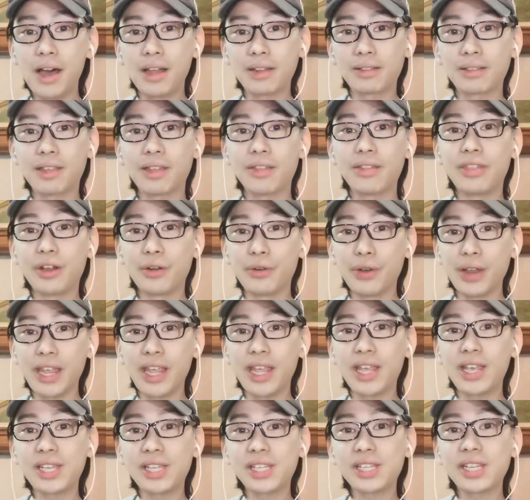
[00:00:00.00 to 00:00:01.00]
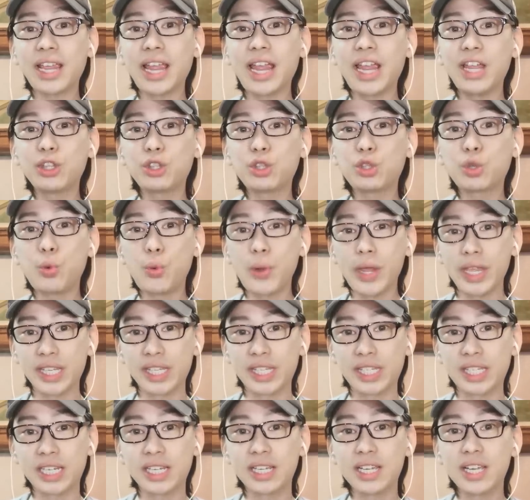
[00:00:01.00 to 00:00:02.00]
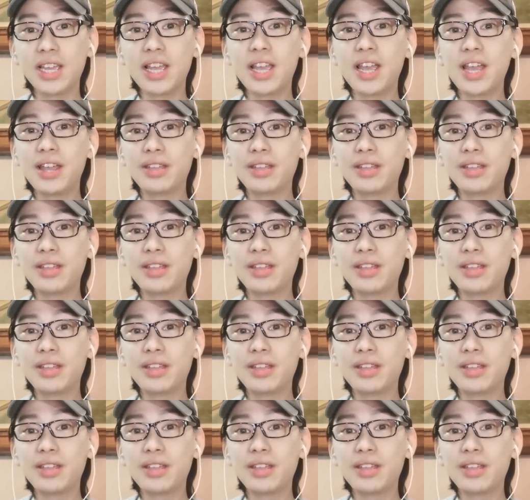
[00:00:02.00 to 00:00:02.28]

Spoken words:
But there is a twist.